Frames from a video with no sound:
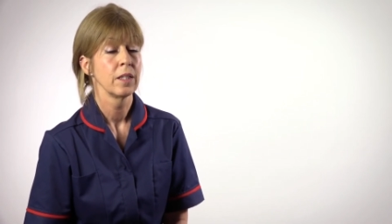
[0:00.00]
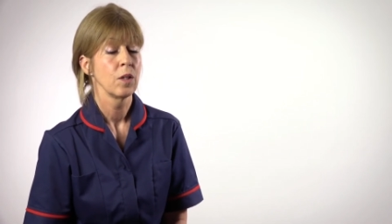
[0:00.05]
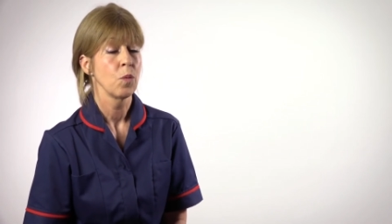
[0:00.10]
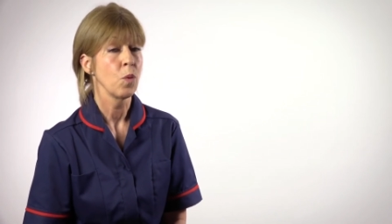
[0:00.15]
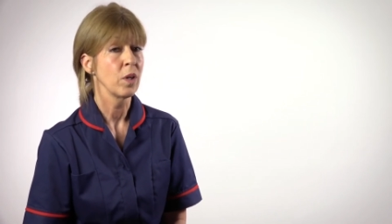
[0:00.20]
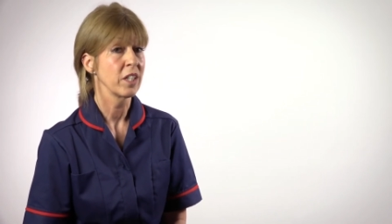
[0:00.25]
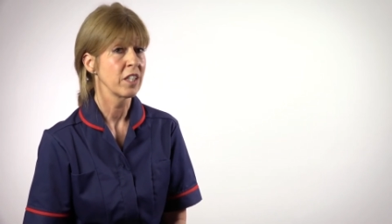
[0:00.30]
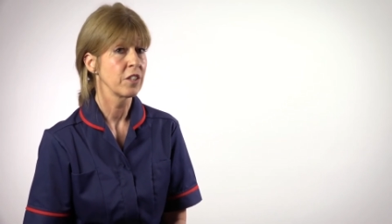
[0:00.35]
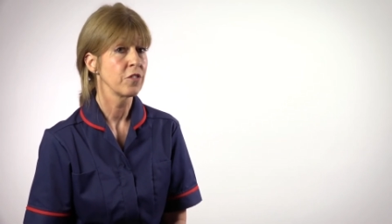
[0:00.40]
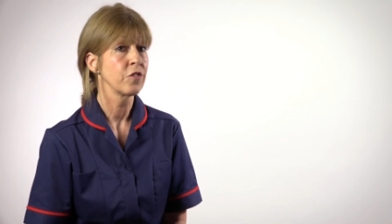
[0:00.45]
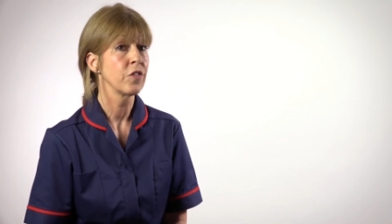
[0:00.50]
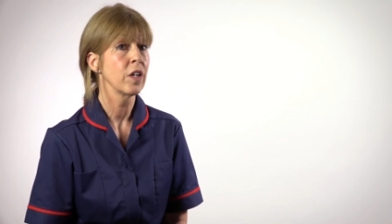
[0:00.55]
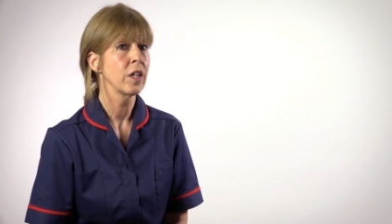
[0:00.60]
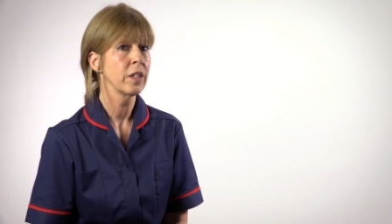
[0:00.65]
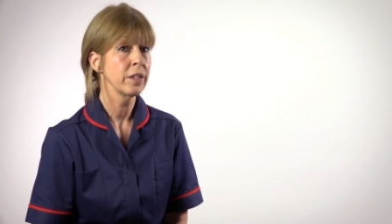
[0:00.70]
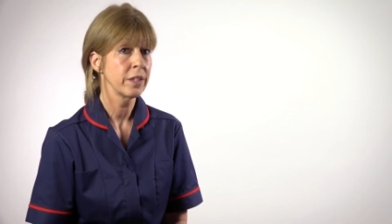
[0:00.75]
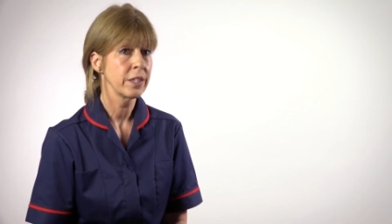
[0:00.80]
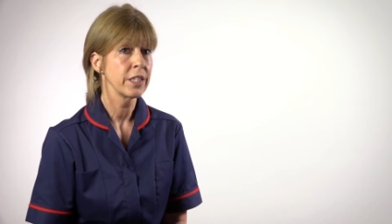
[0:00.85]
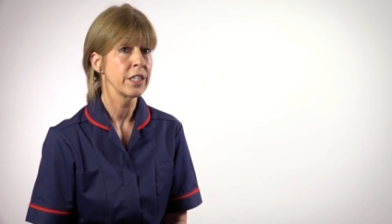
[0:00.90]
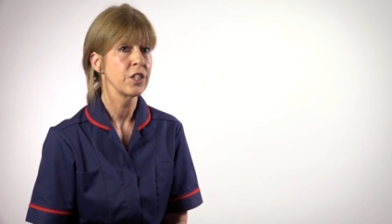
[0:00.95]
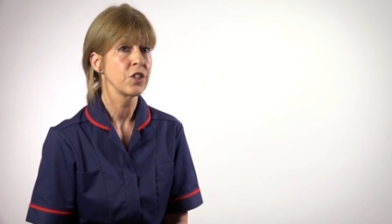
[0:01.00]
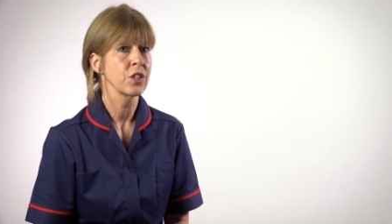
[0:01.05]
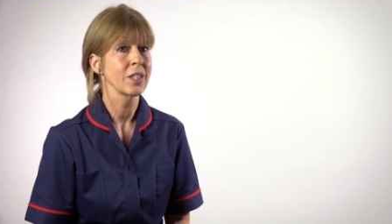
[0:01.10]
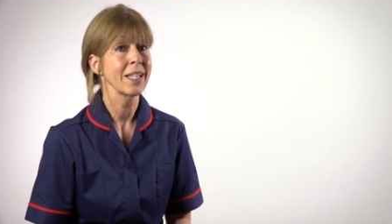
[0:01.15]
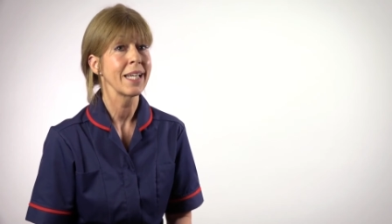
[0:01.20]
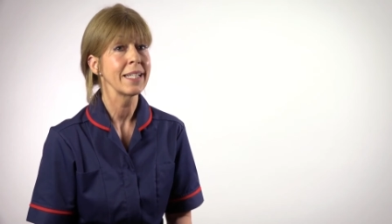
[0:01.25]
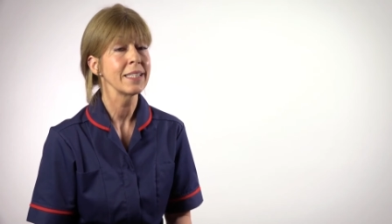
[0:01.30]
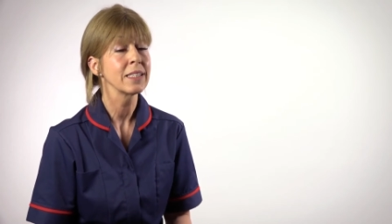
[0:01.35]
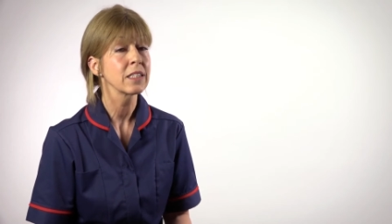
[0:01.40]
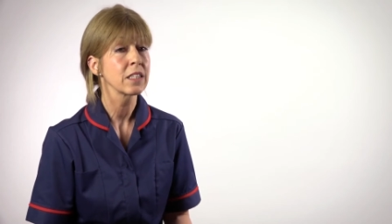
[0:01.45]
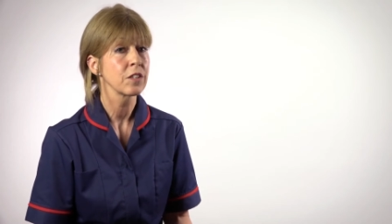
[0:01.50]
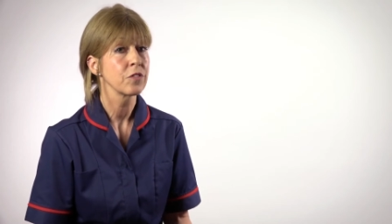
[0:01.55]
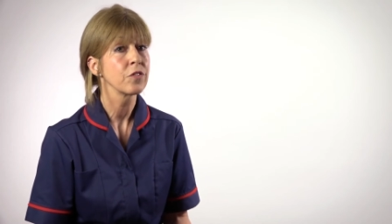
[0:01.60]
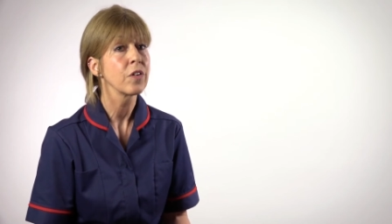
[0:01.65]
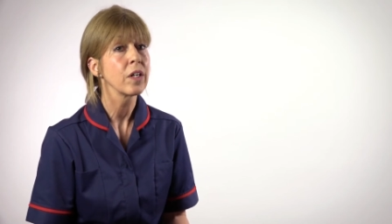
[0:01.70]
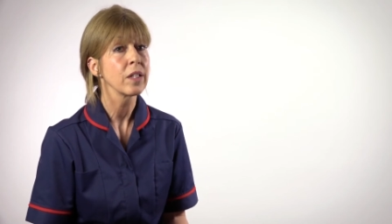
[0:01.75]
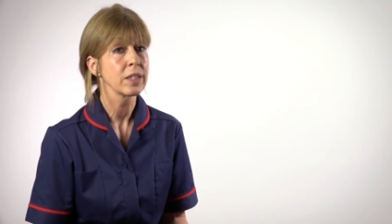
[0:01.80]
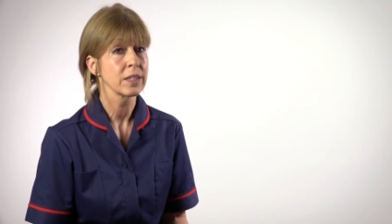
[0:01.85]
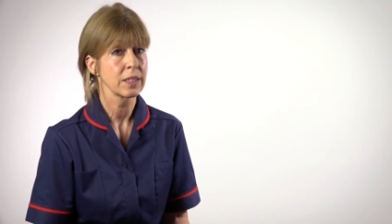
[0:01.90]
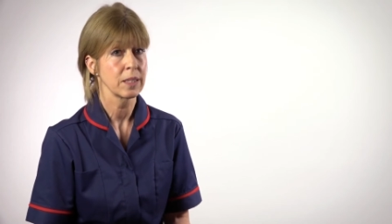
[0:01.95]
One advantage against the
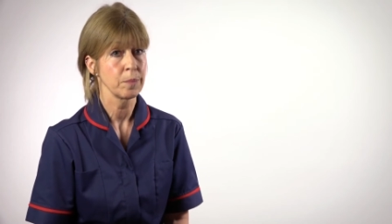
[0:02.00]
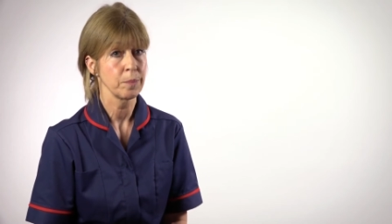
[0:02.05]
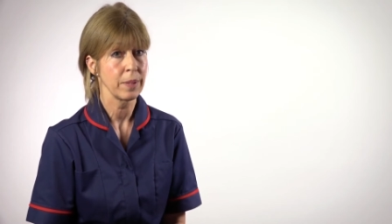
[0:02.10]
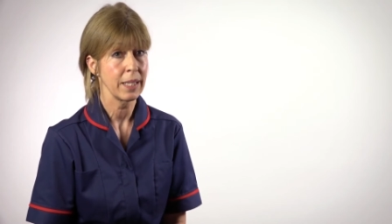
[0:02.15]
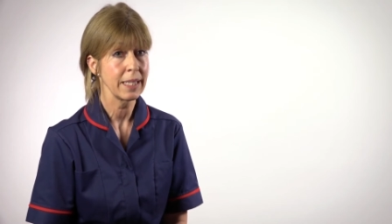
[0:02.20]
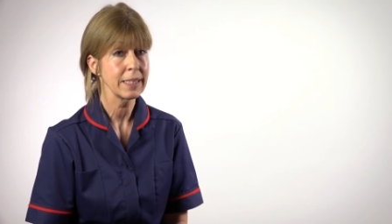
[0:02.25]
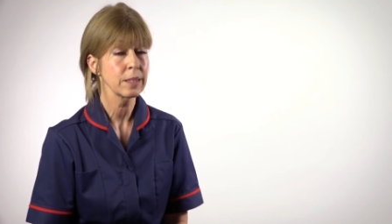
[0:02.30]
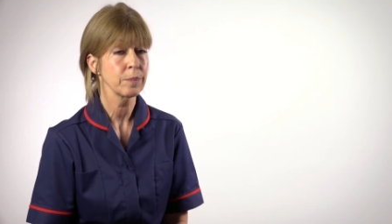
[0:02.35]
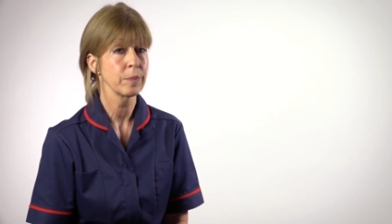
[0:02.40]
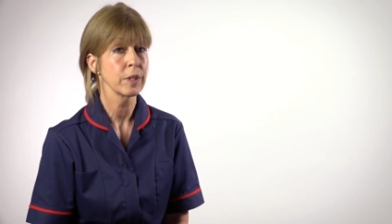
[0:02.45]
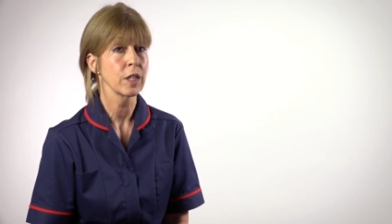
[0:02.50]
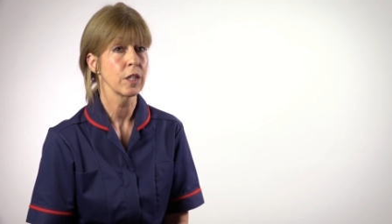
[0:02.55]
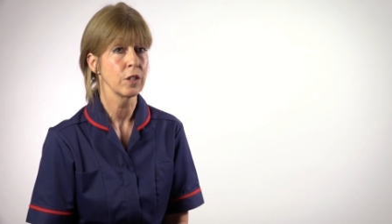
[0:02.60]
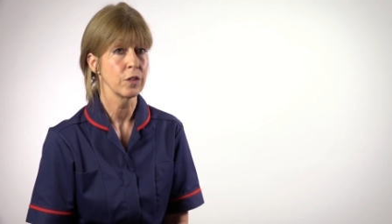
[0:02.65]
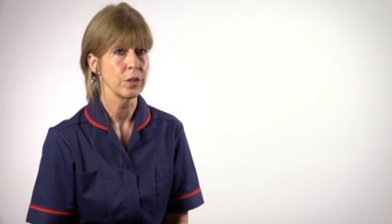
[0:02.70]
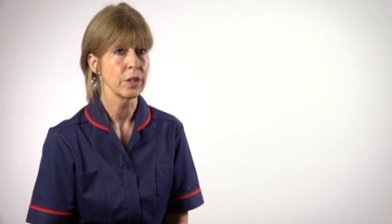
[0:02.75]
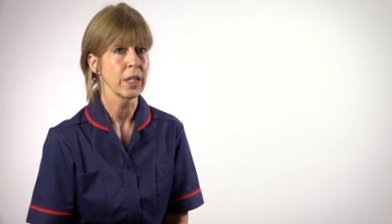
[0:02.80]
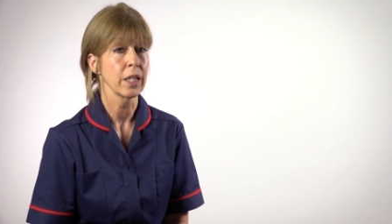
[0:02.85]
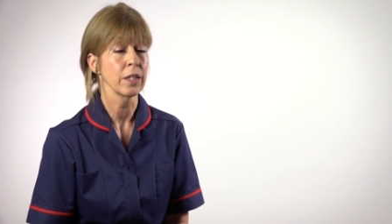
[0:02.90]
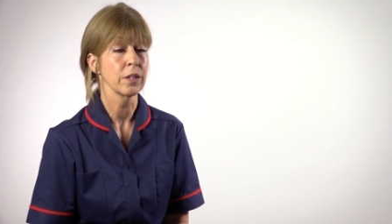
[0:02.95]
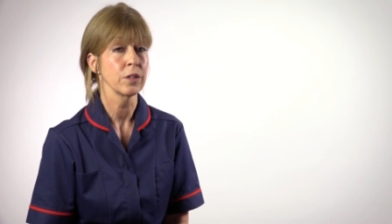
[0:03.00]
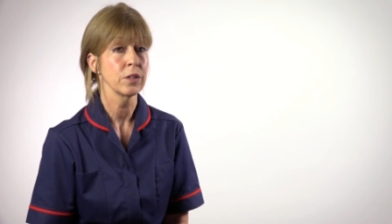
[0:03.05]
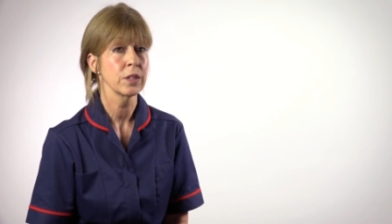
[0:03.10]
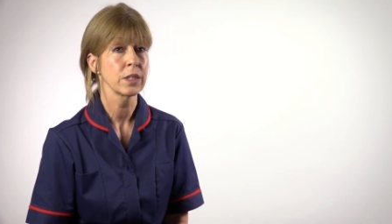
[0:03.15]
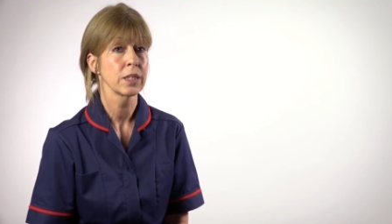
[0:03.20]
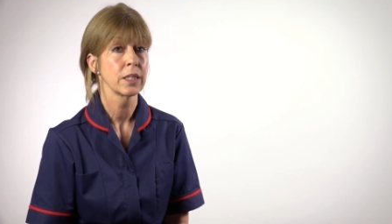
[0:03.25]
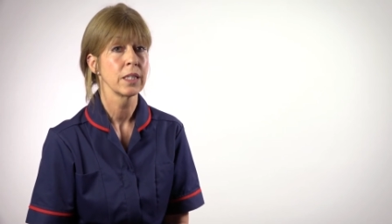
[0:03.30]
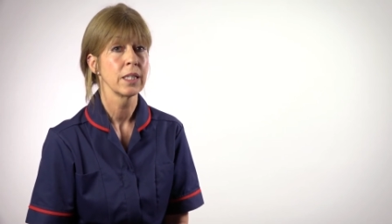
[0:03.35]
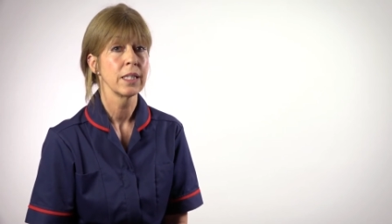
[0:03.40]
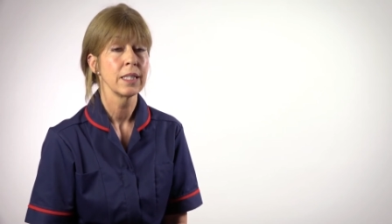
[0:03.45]
fasting plasma glucose